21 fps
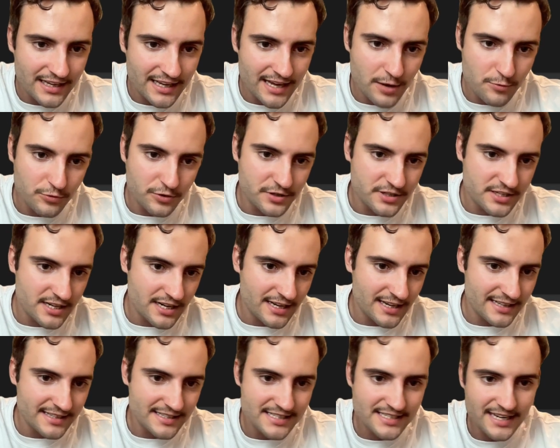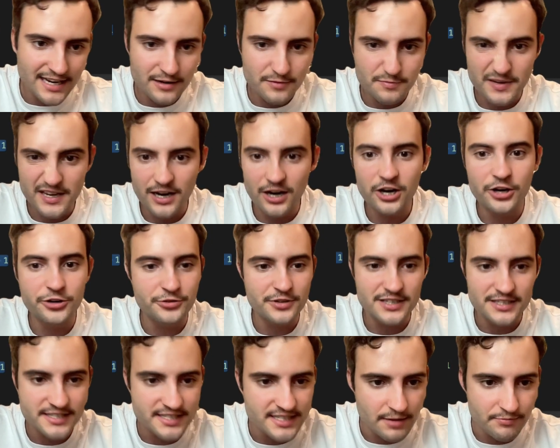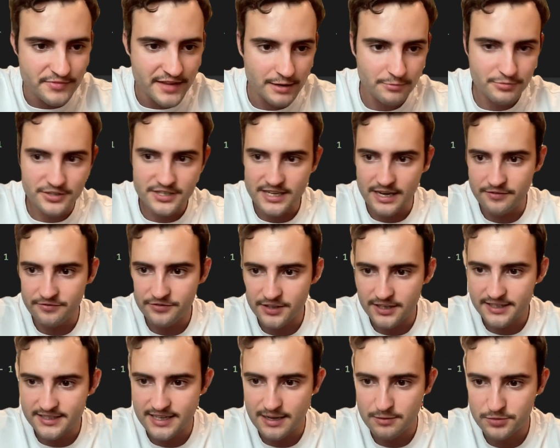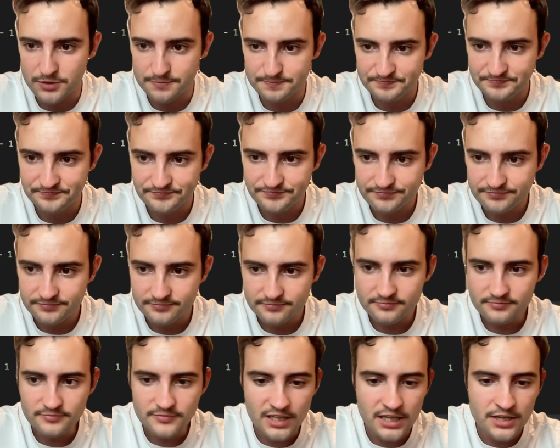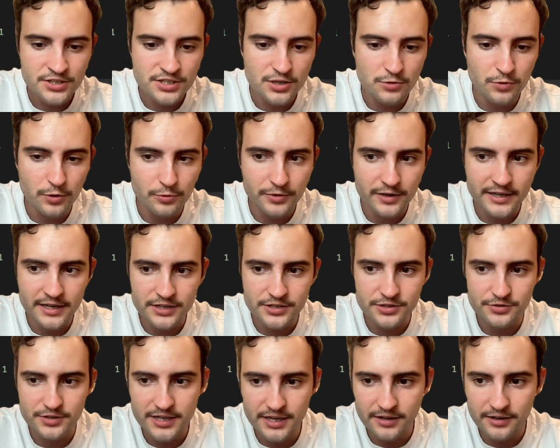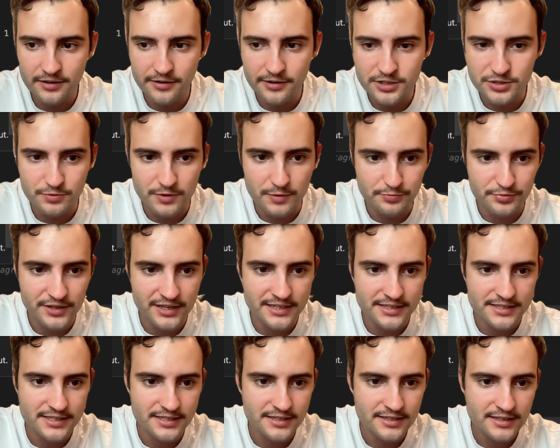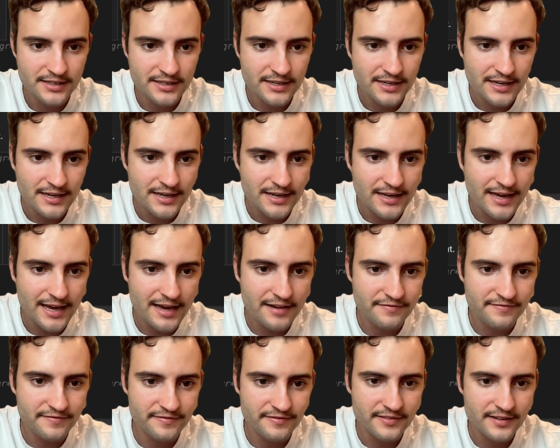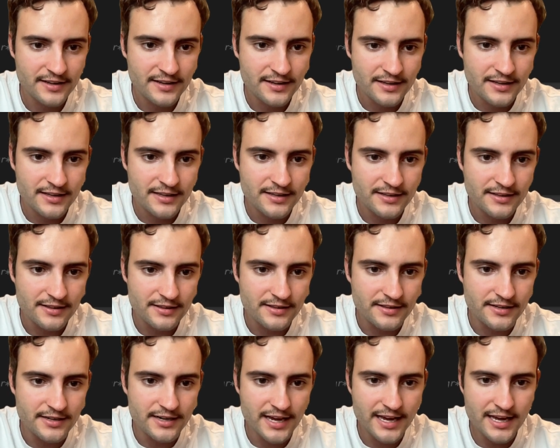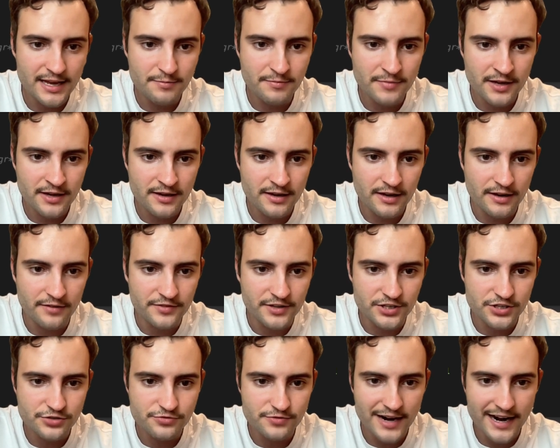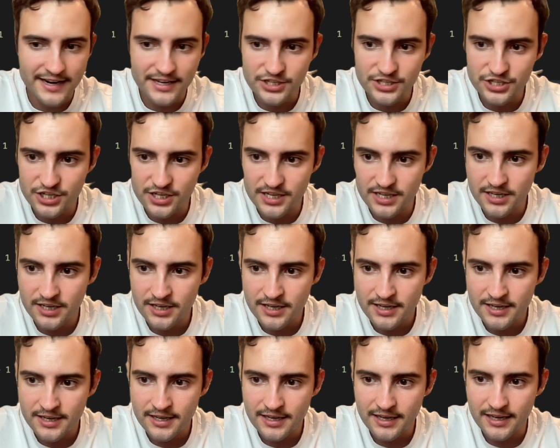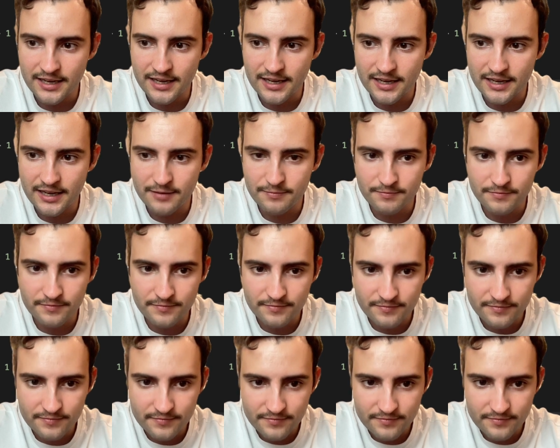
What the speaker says: it would instead be 100 and something %, for example. So what we're going to do here is we print F, the name of the strategy, and